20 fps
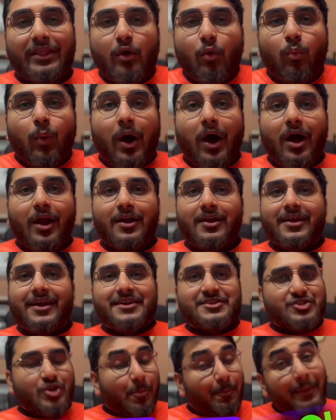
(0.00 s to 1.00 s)
the world
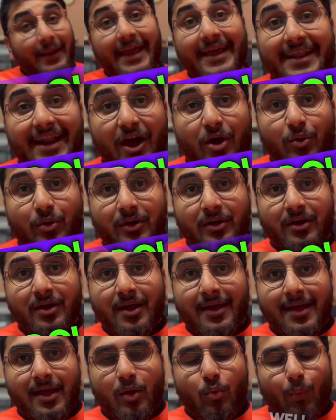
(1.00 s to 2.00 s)
is your playground?
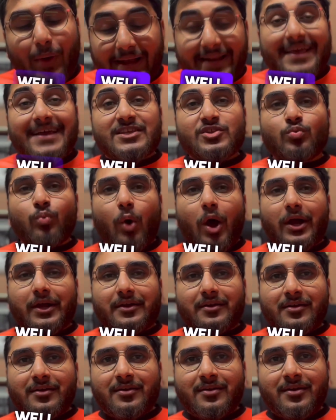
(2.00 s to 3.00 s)
Well, guess
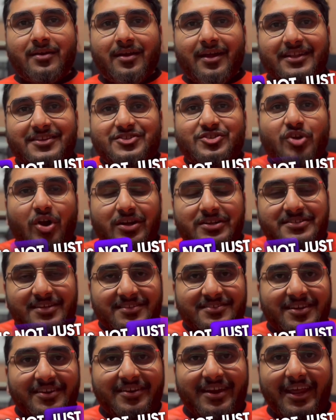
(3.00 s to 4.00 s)
what? It's not
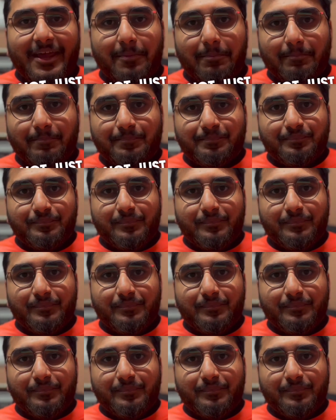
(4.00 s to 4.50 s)
just a dream,